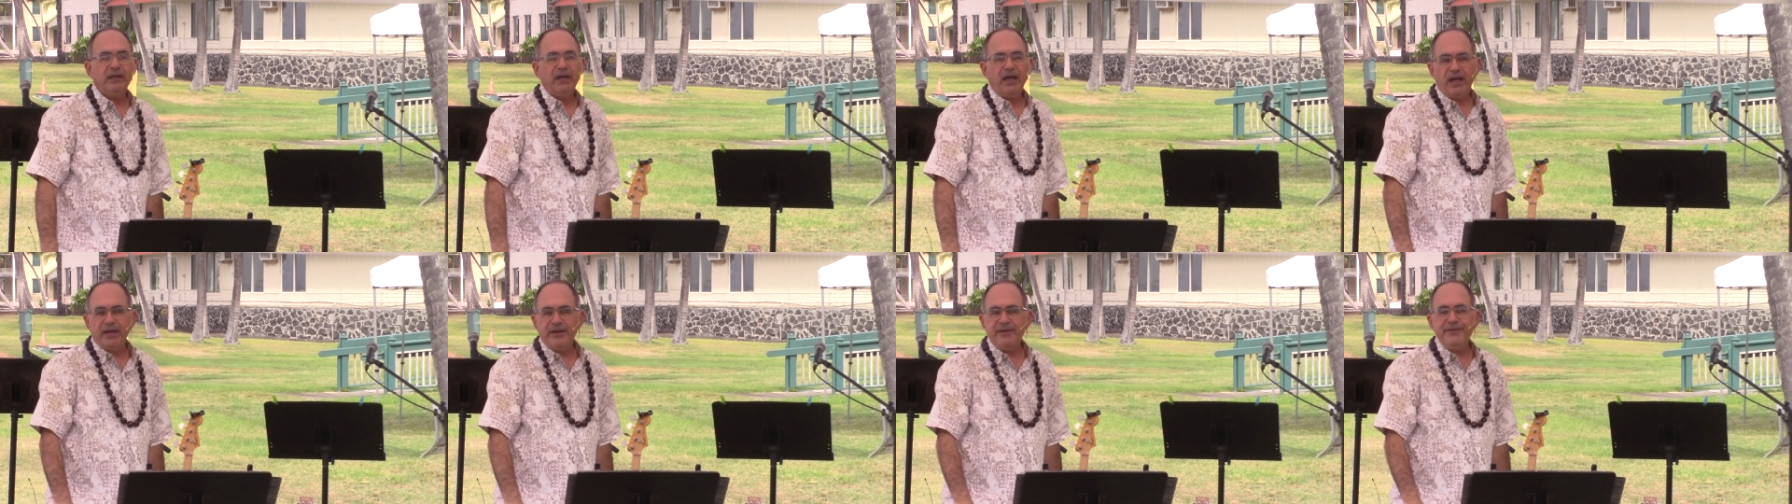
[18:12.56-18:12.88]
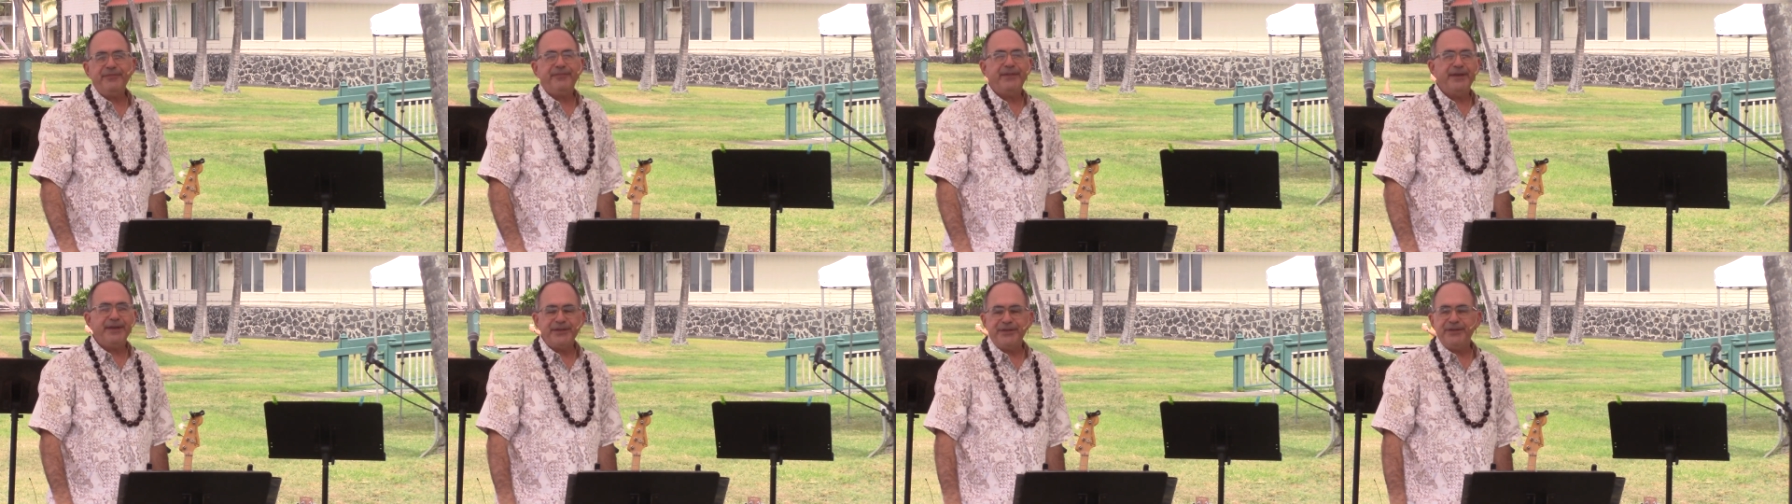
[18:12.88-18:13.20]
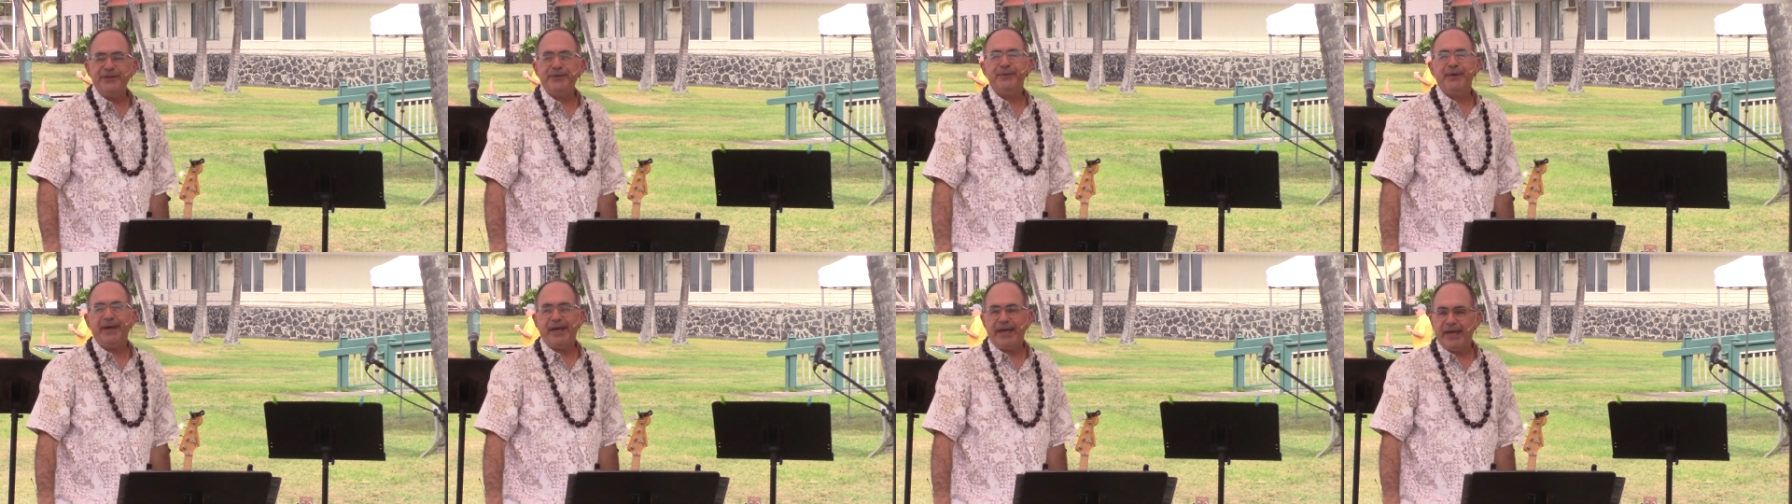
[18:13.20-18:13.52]
How do you think
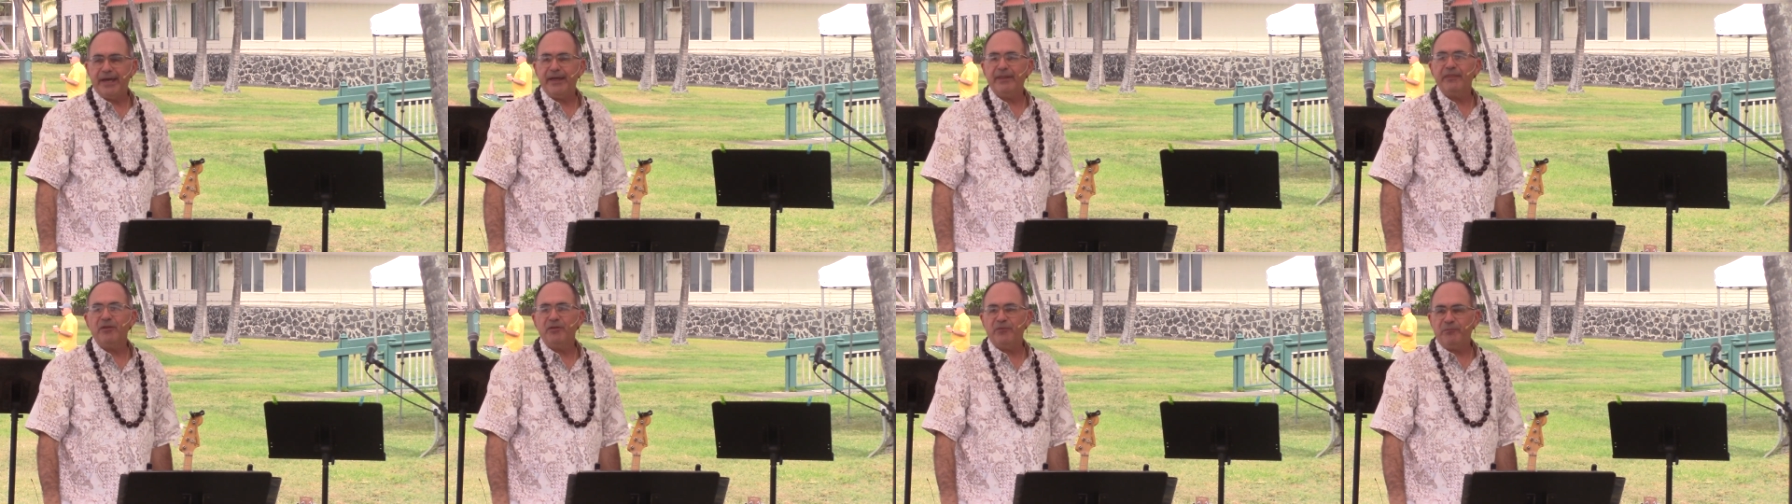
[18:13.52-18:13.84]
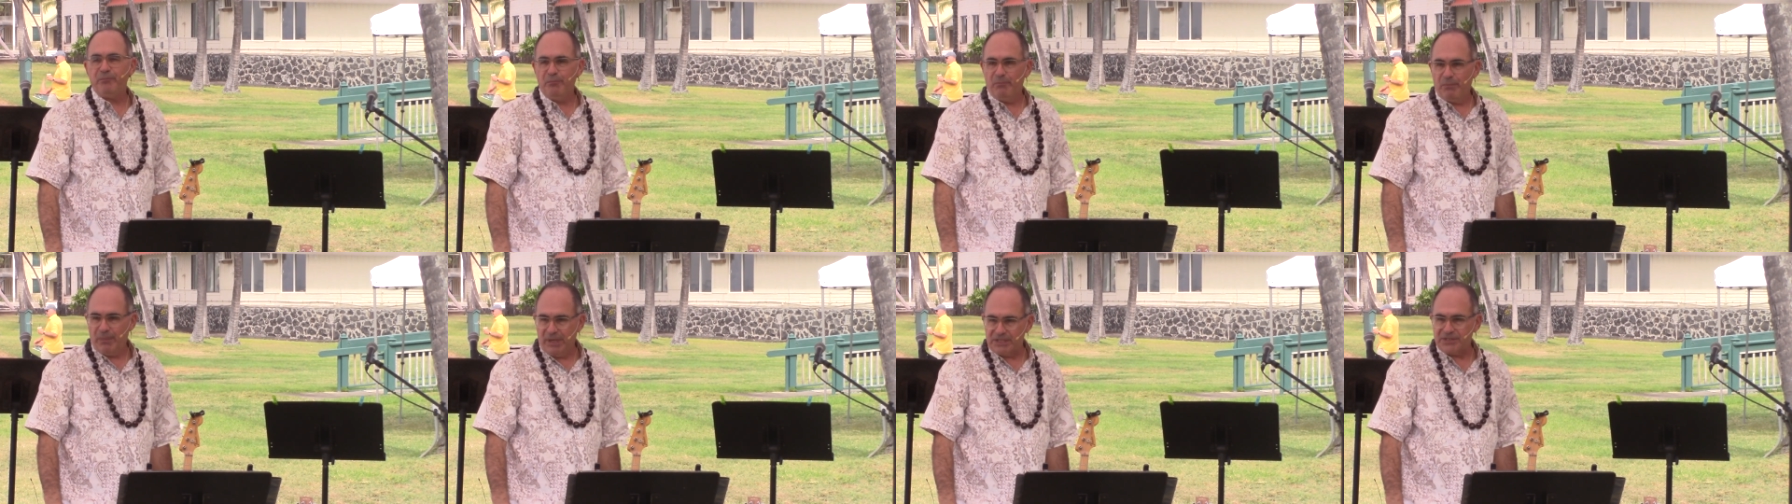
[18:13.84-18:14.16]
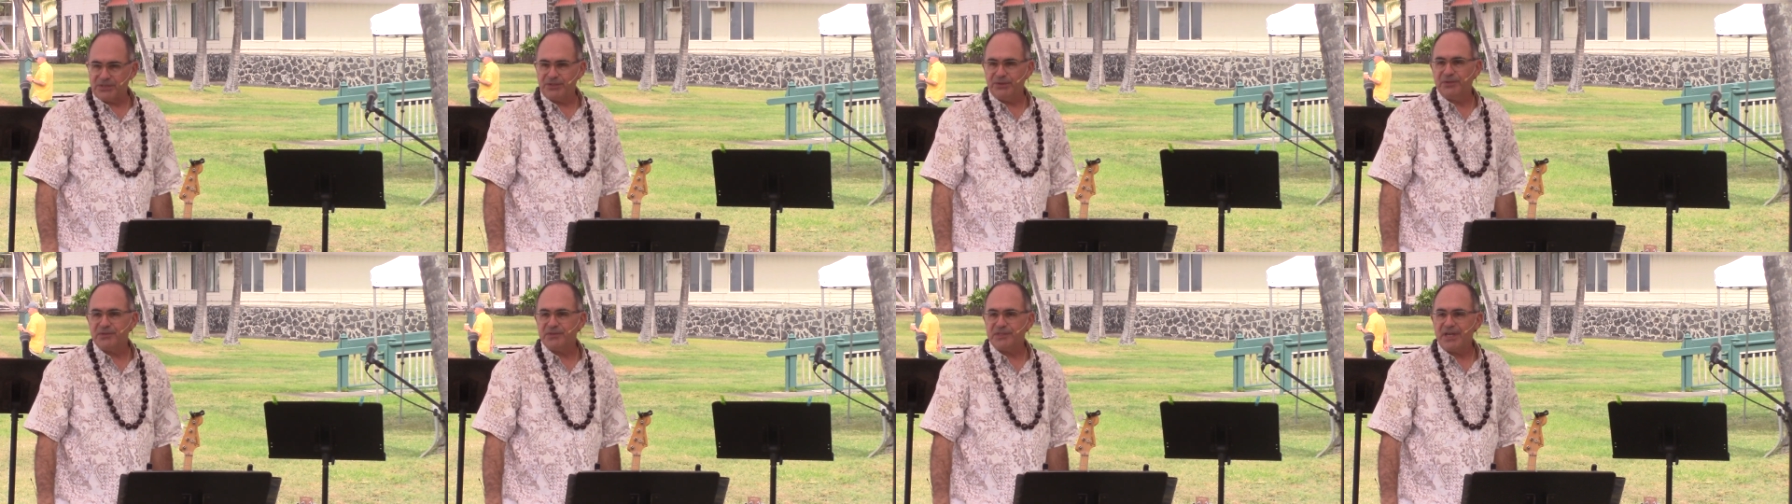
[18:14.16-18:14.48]
you had the
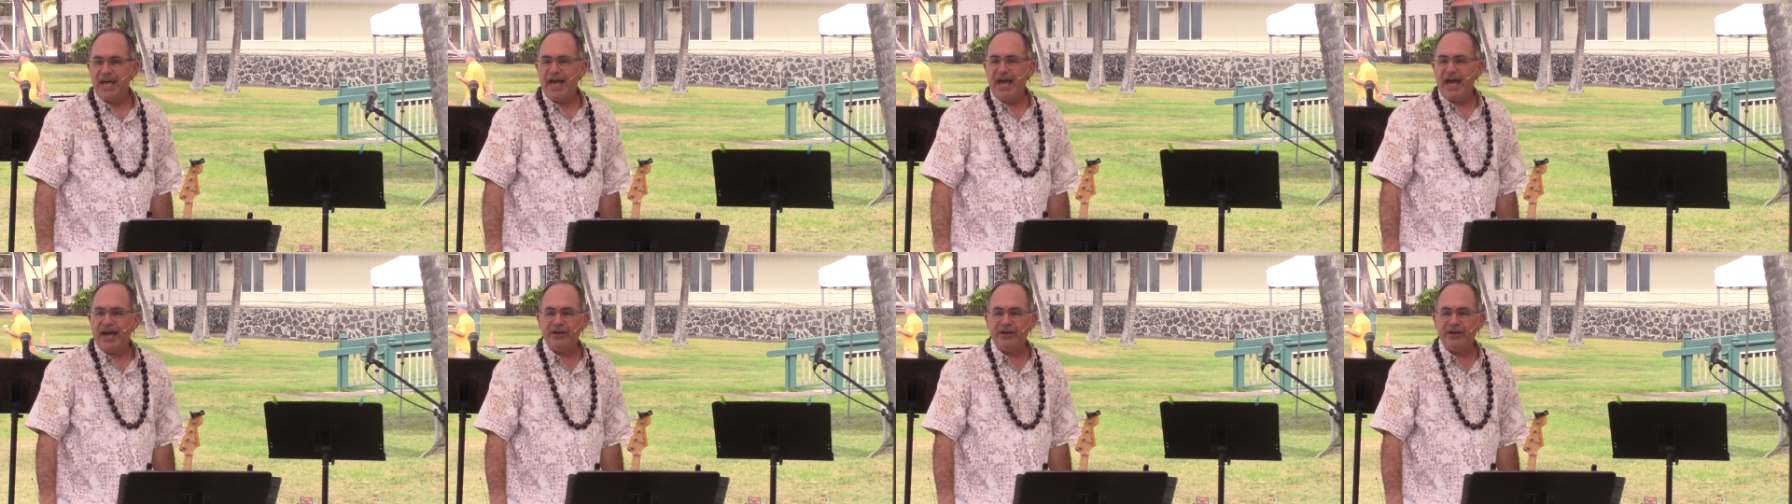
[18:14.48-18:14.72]
muscles?